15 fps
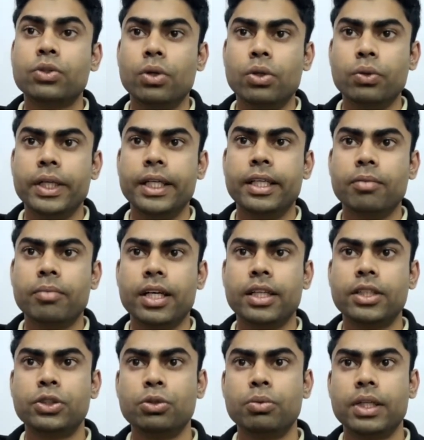to 80
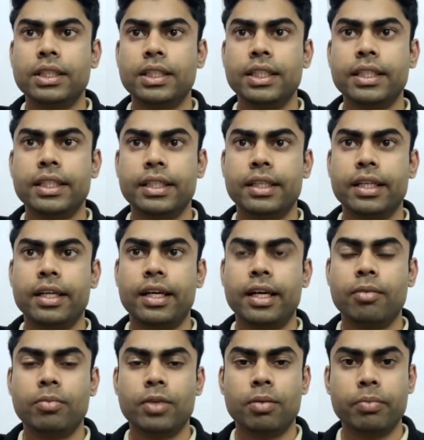minus 2/3k, and I
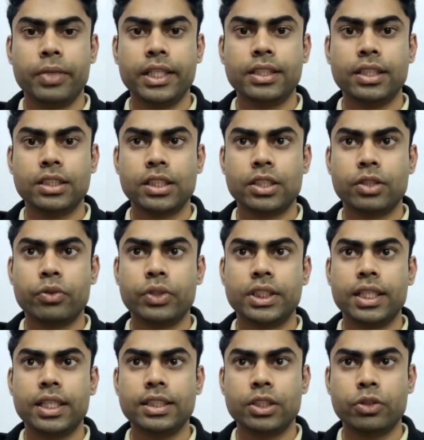am numbering this
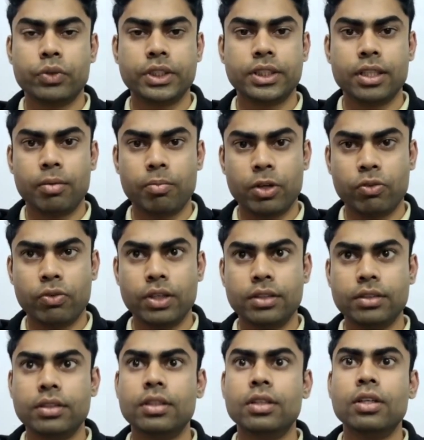equation as equation number 1,
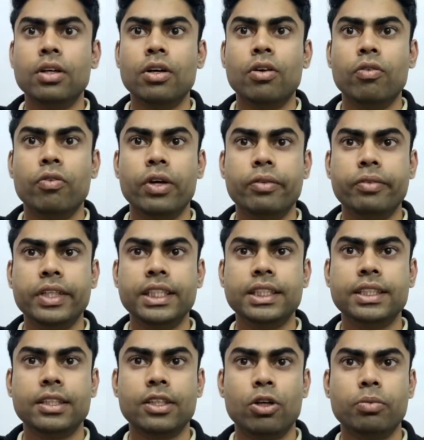where V is
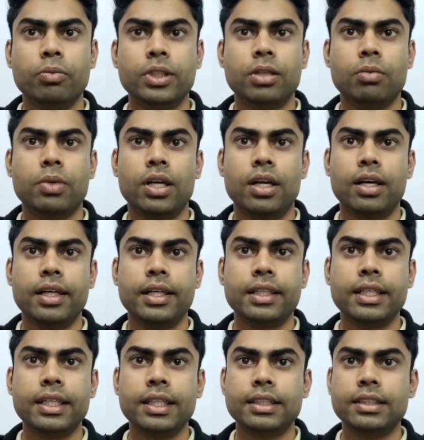in kilometer per hour and
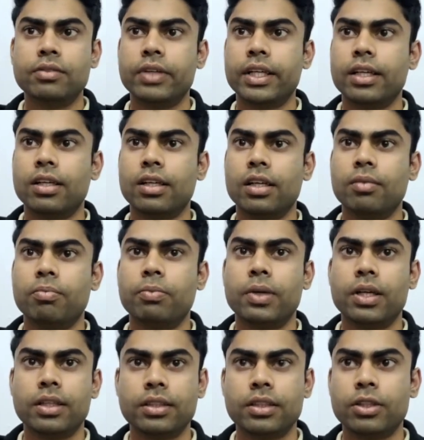k is in vehicle
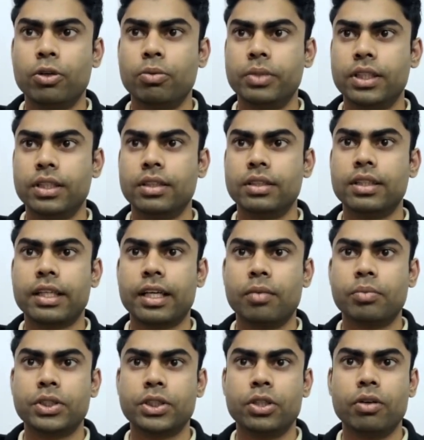per kilometer. The
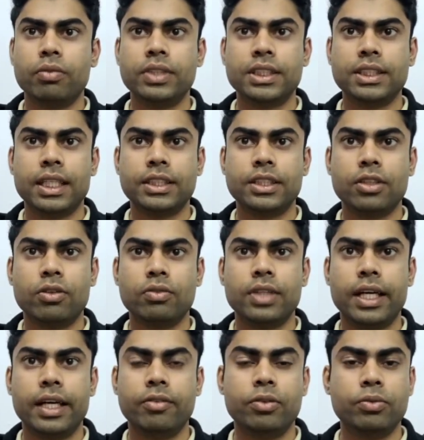capacity of this section of the
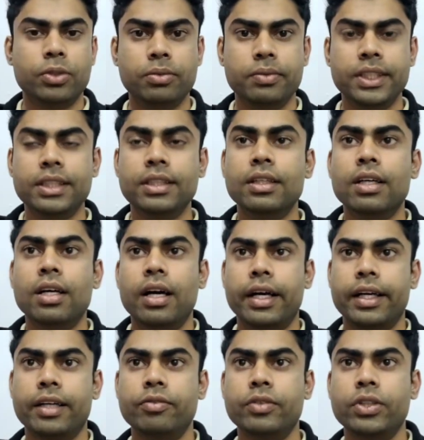highway would be,
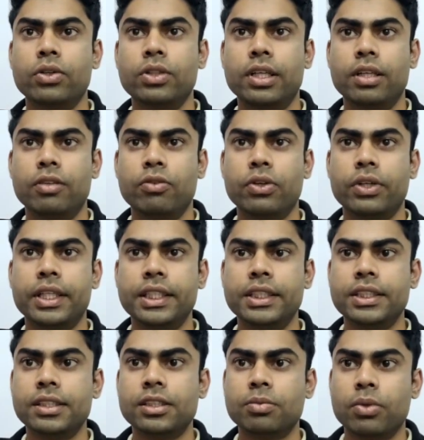again we know that for
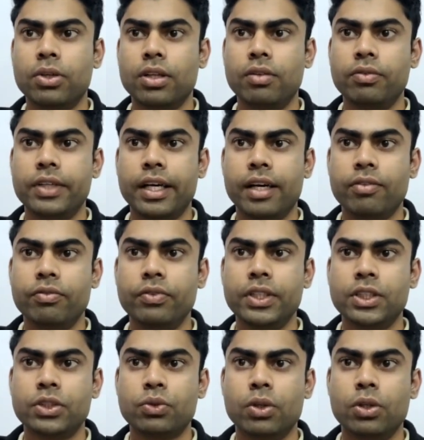Greenshield's model we have V
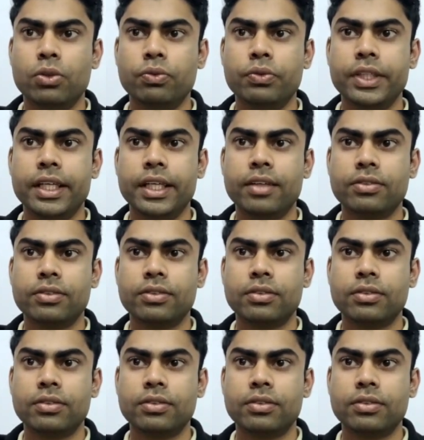is equal to Vf